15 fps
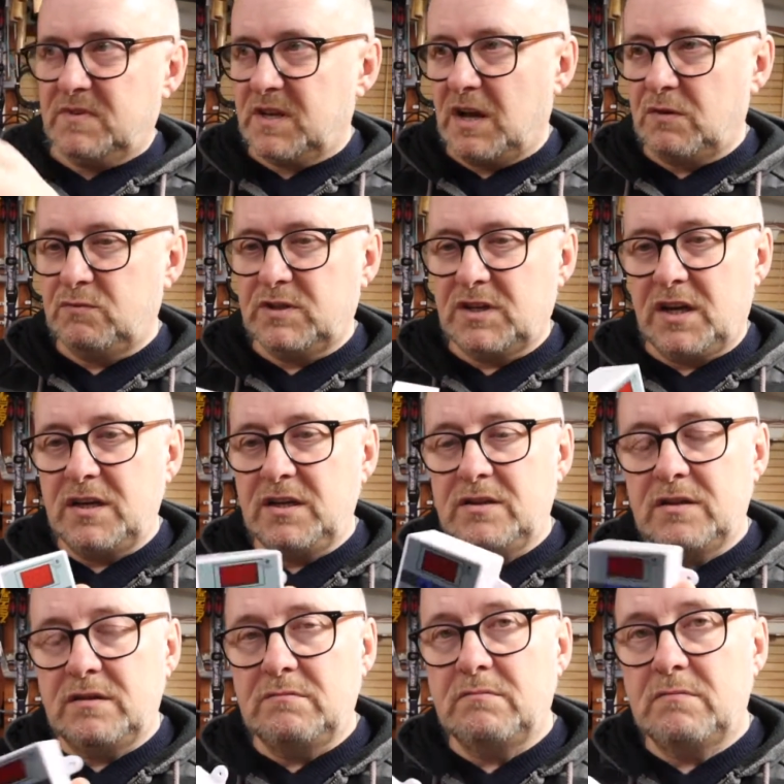outside
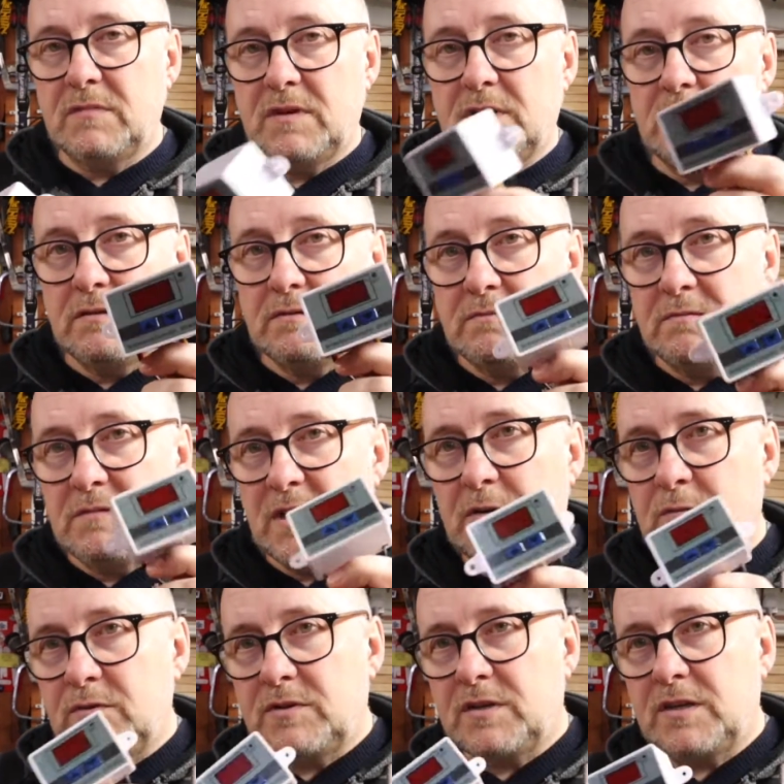and it
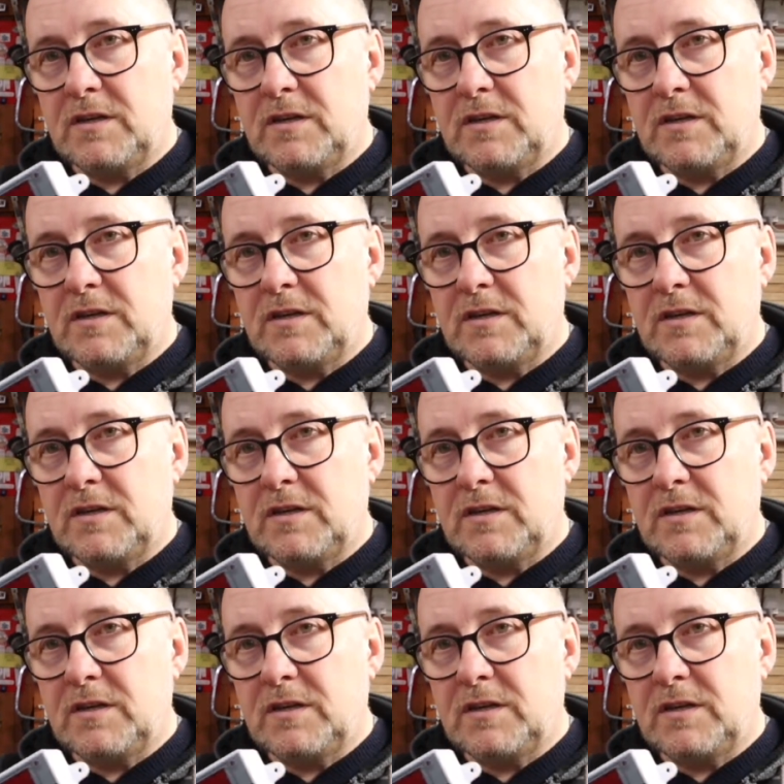was